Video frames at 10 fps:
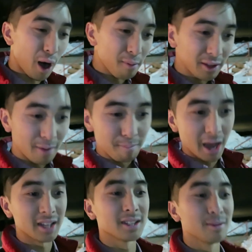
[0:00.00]
Probably the
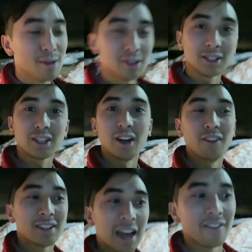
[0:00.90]
best music
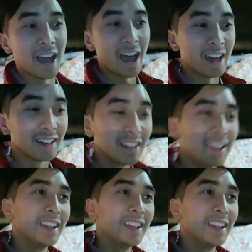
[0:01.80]
service I've had